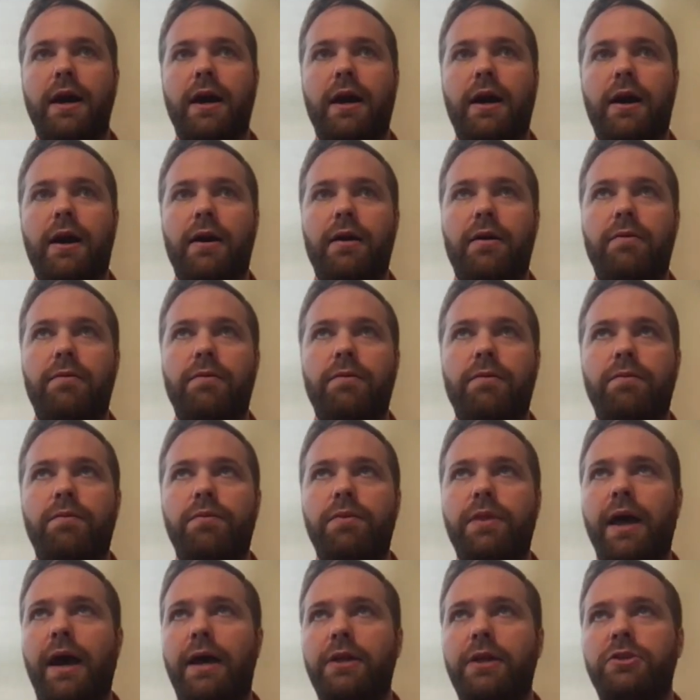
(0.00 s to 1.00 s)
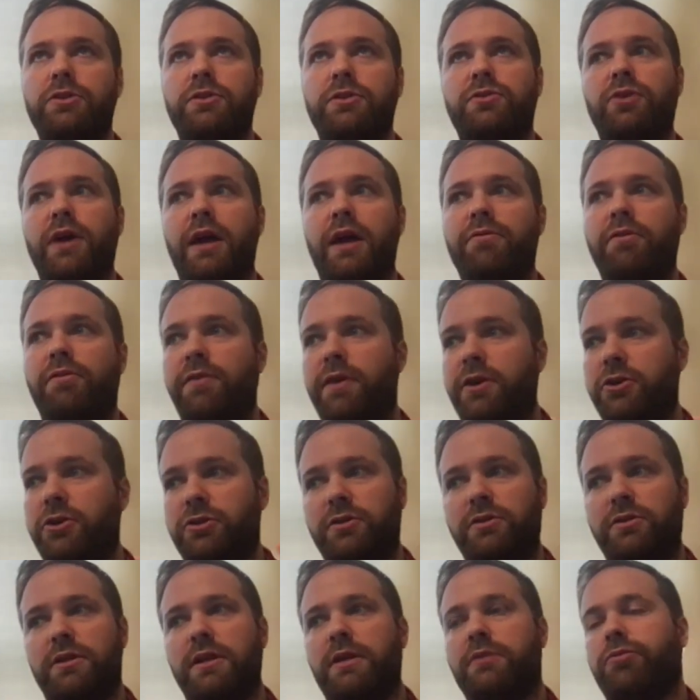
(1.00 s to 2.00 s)
not just drive
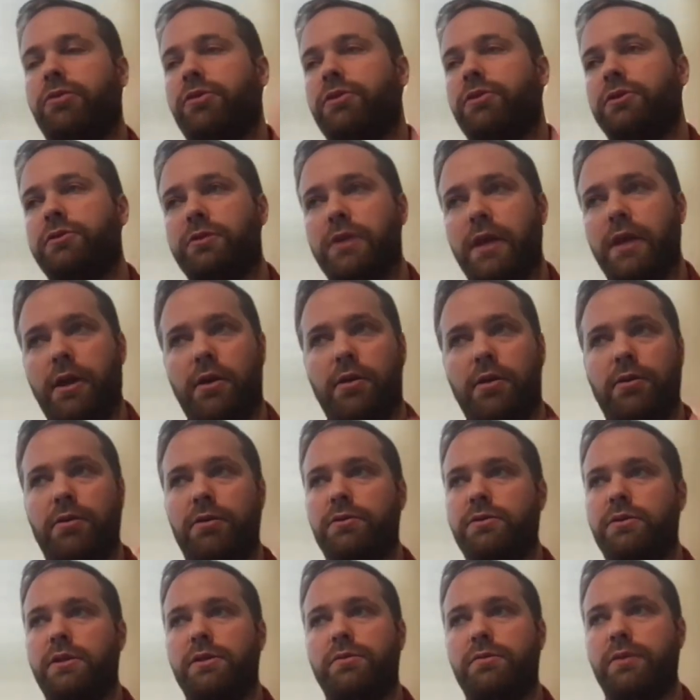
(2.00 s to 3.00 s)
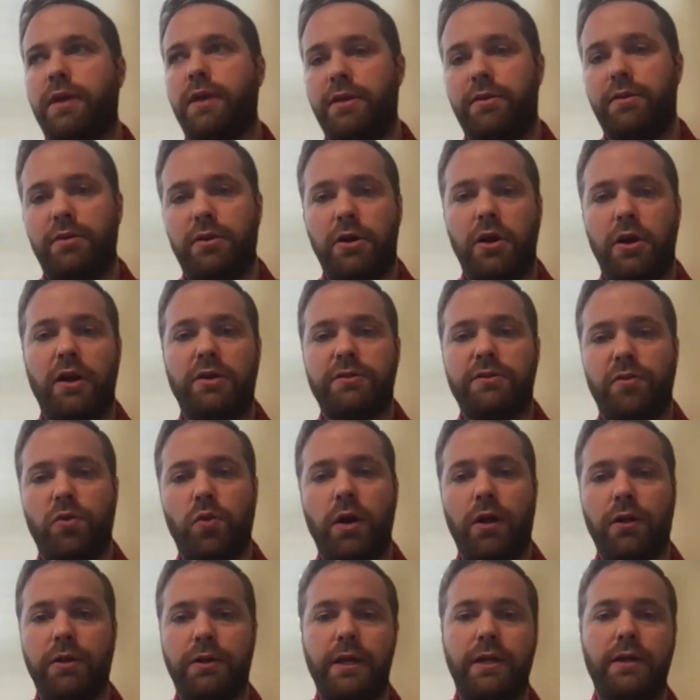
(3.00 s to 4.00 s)
efficiency and reduce errors and cost of
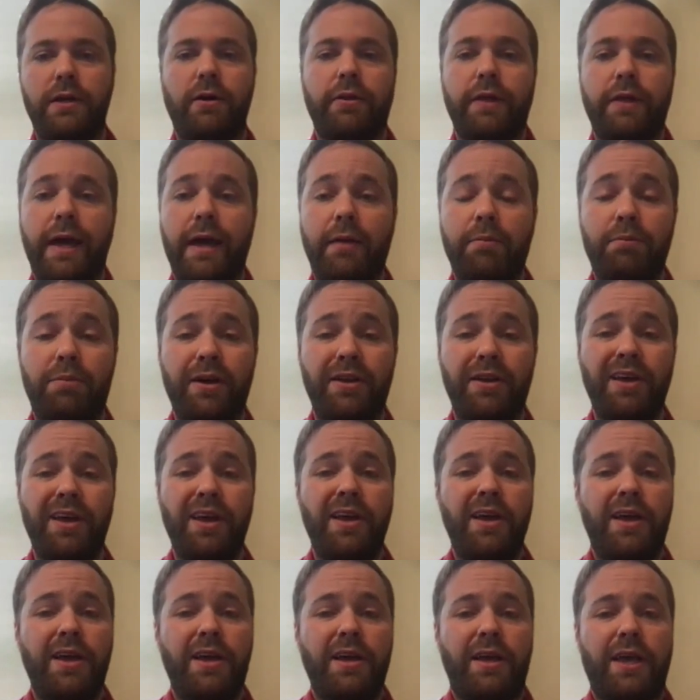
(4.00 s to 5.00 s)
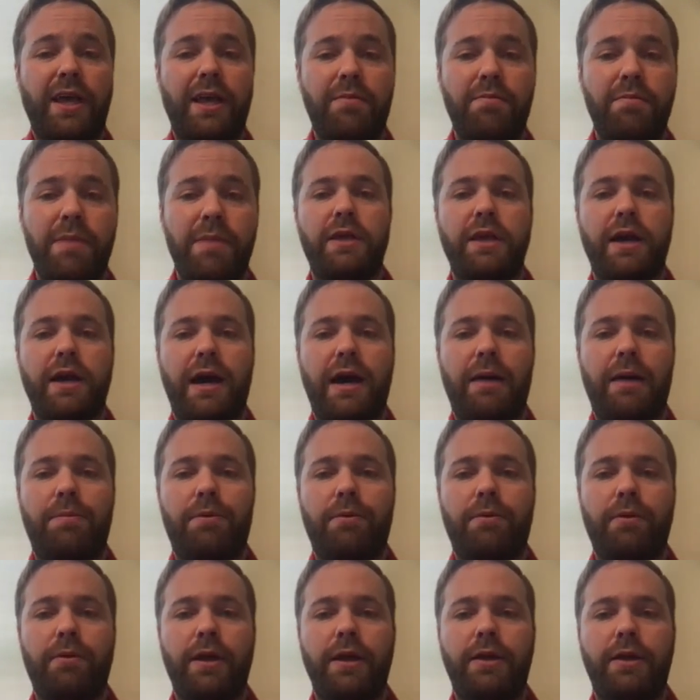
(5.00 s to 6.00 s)
quality and all that, but can make it
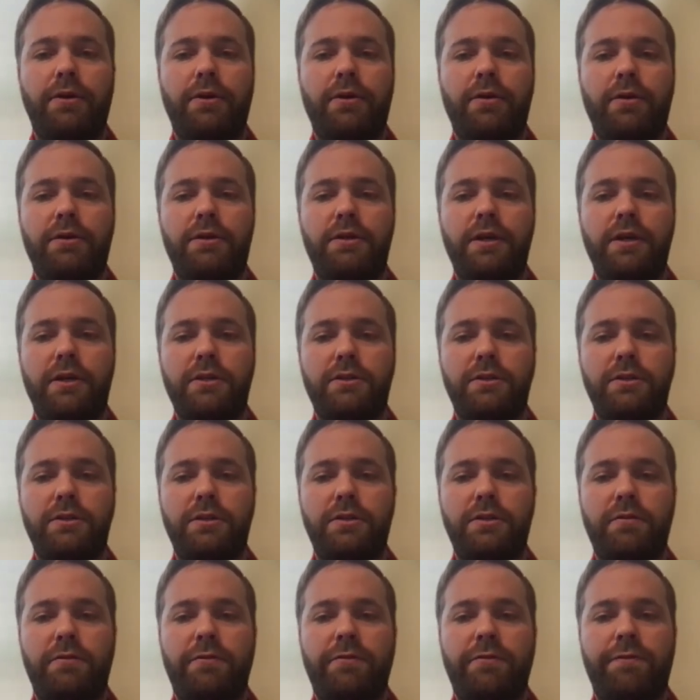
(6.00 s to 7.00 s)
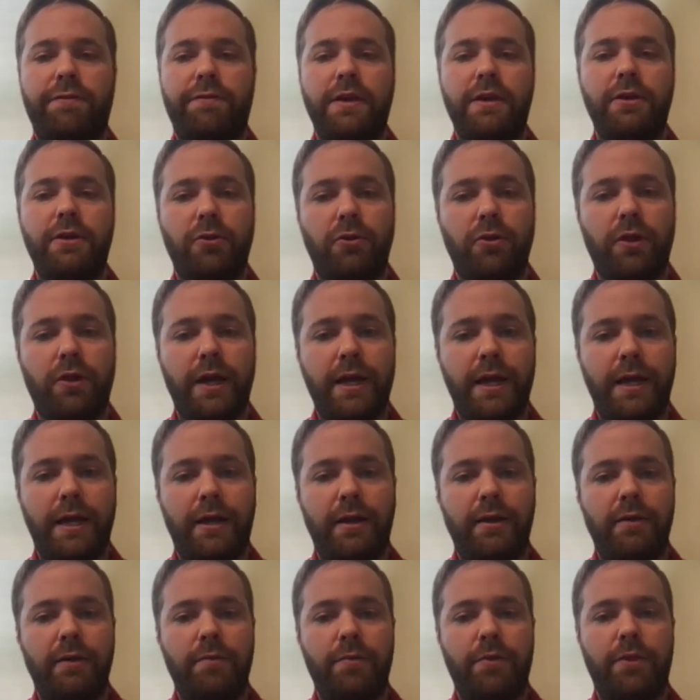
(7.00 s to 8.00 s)
so that the operator doesn't feel
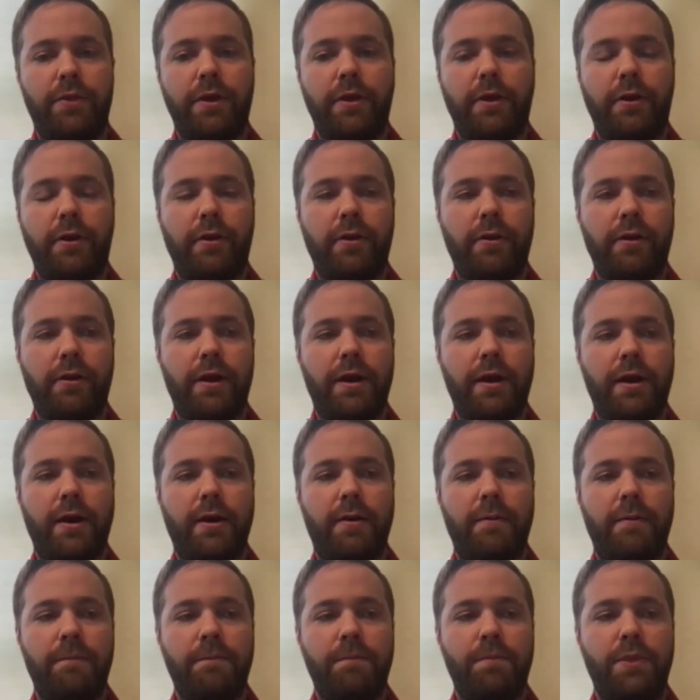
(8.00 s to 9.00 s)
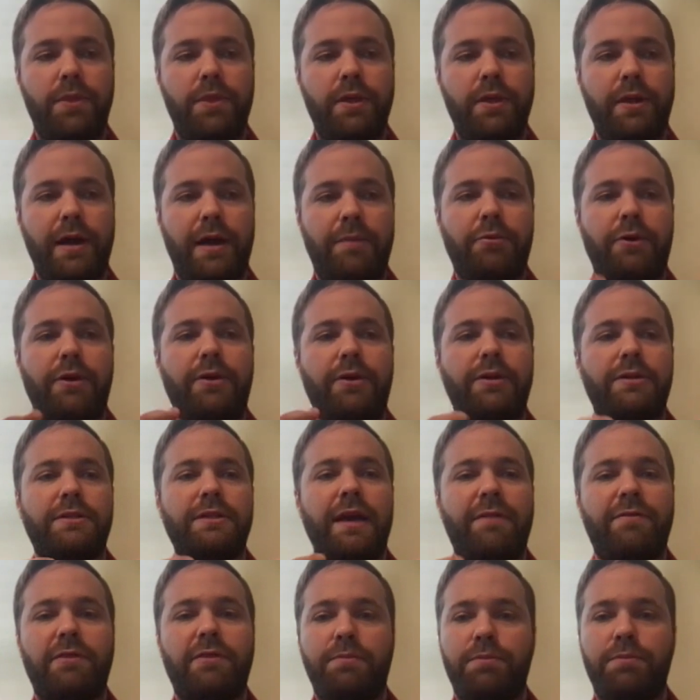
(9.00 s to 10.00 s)
like the operator
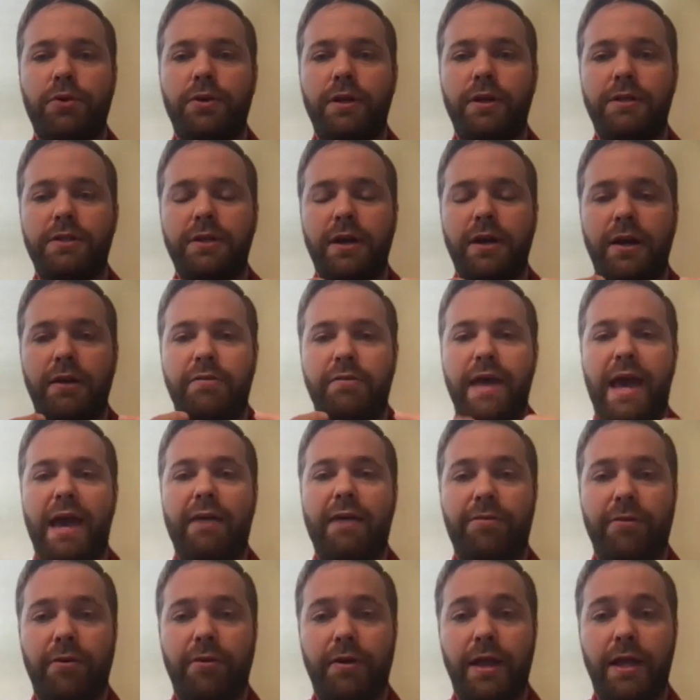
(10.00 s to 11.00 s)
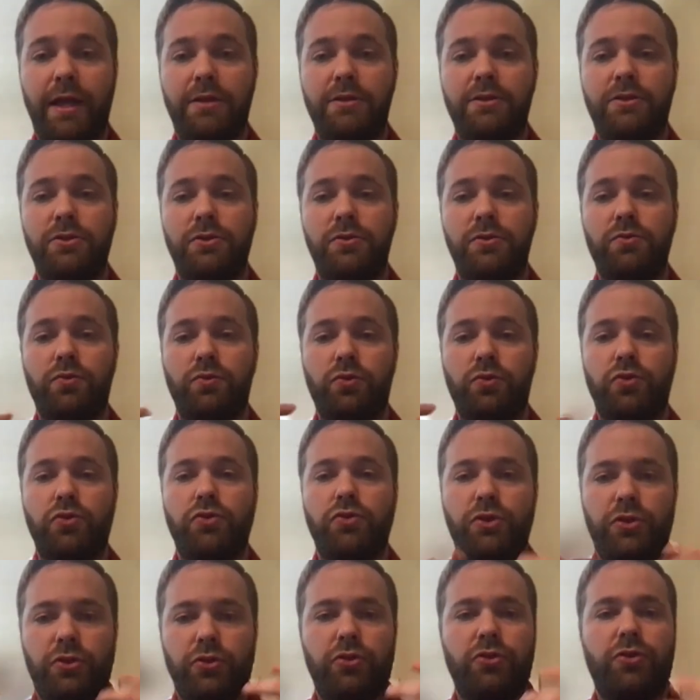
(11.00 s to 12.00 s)
doesn't have to put a ton of effort into
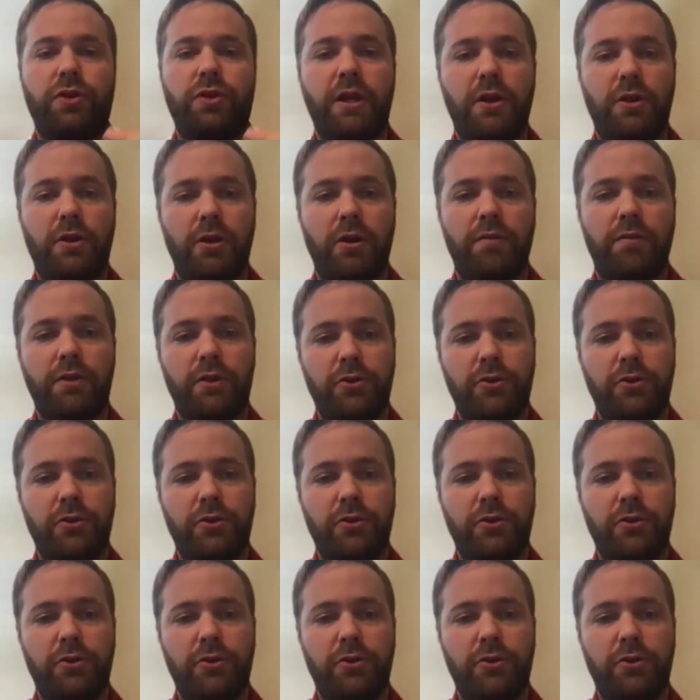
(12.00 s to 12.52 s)
the learning curve.